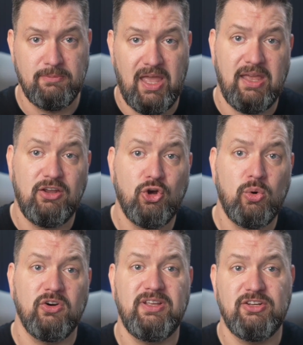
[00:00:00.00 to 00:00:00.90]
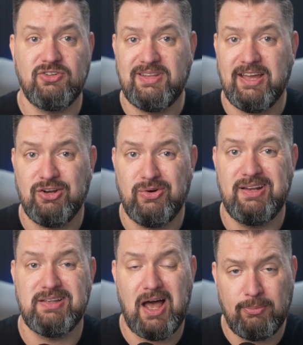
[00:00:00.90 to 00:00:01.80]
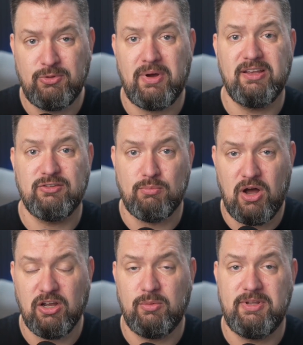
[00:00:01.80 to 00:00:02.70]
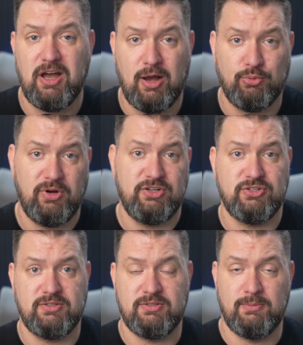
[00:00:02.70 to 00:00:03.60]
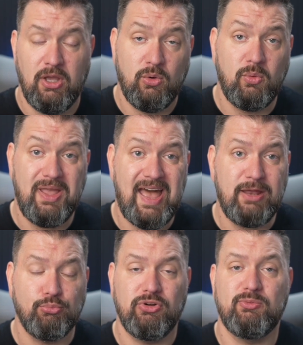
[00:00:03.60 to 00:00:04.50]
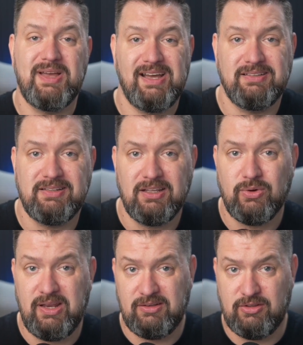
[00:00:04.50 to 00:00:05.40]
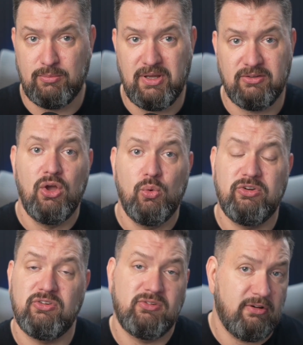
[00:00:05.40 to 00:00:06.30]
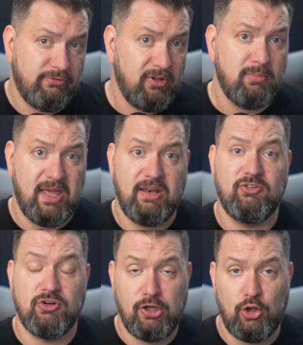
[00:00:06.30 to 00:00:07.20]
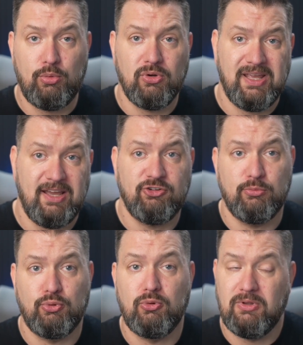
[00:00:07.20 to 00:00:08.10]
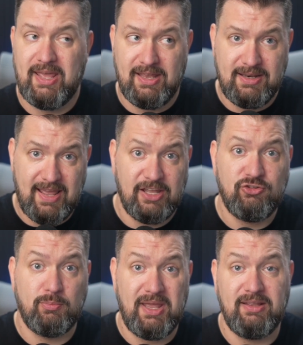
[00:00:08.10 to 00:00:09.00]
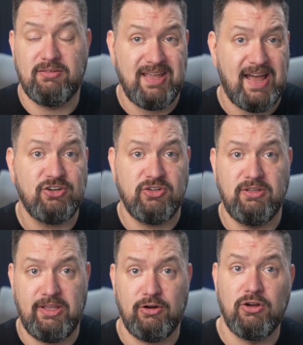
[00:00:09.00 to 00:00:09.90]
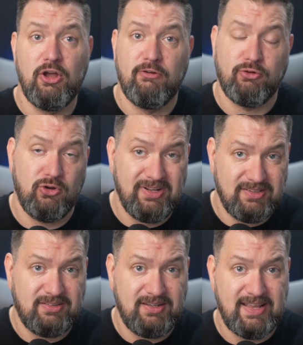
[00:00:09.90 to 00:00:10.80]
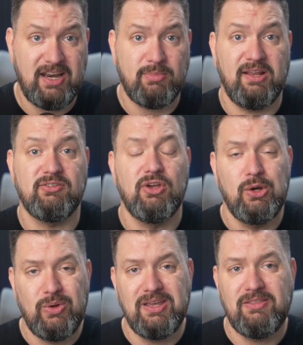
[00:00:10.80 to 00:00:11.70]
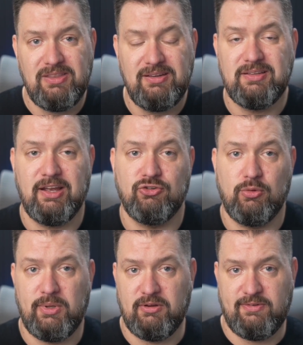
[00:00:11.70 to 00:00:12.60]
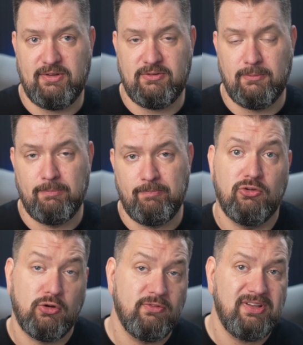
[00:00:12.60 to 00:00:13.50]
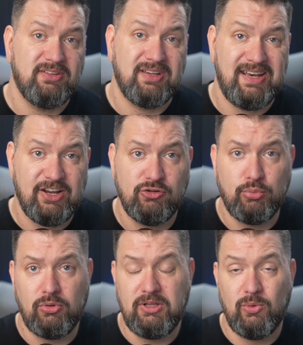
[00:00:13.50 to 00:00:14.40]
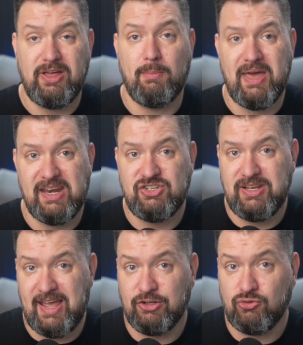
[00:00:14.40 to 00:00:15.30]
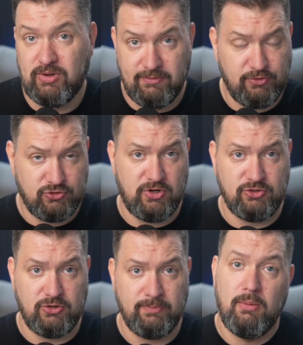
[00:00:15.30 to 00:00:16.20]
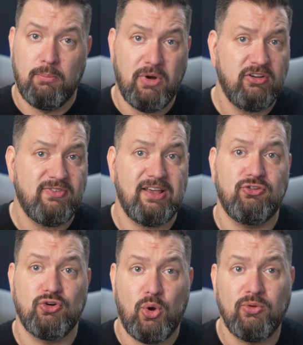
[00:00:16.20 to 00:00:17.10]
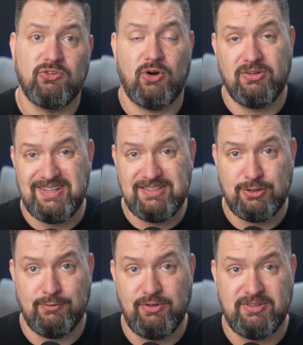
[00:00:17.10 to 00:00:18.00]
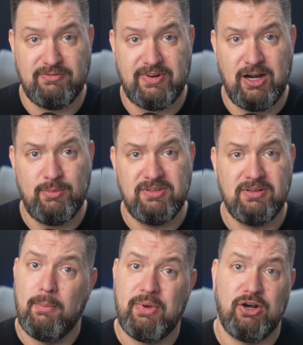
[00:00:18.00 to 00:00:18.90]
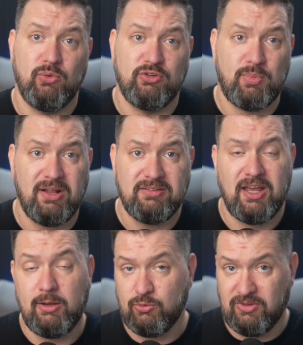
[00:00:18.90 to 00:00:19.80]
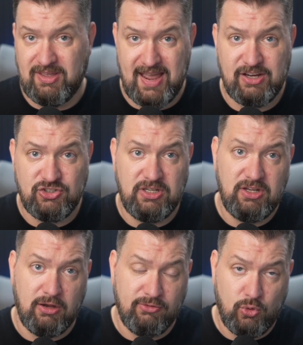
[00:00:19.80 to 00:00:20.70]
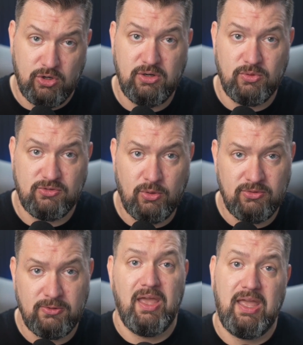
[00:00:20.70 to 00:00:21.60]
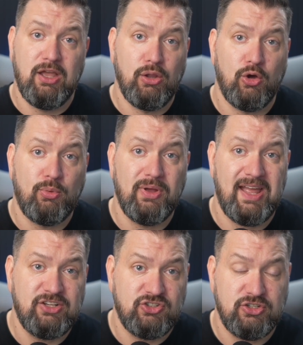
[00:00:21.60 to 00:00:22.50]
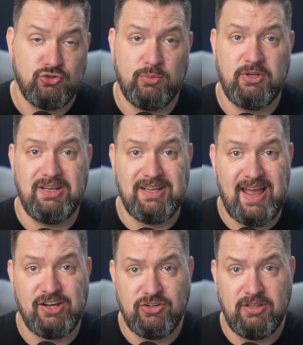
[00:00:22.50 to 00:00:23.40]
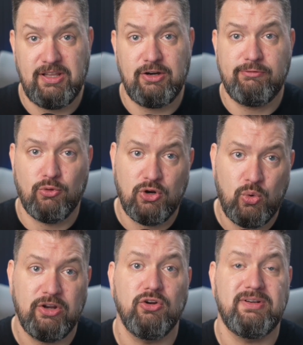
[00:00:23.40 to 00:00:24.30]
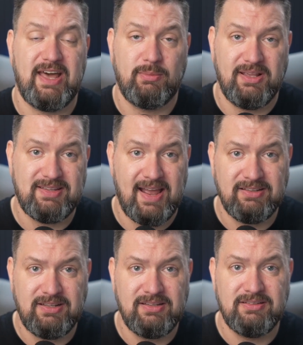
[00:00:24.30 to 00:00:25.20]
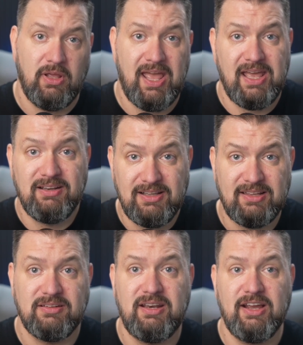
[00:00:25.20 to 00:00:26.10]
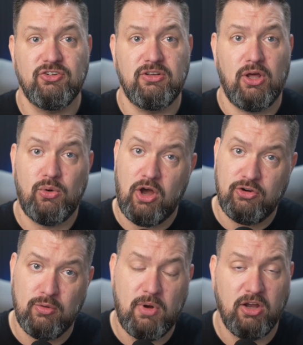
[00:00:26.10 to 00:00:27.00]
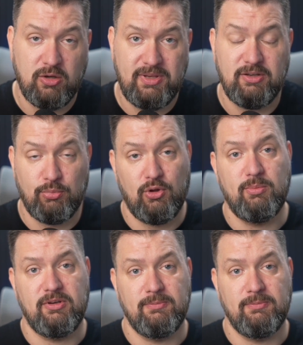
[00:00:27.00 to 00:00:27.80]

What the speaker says: And a query engine that creates optimized MongoDB operations. And when we add Prisma Accelerate to the mix, which is a fully managed global connection pool and edge-based caching layer for your existing database, we get these extra benefits. Serverless connection pooling without managing extra infrastructure. Much faster cold starts in serverless environments. Better response times with caching of query results. A global edge distributed caching layer for quicker database access. And less connection load on your MongoDB deployment.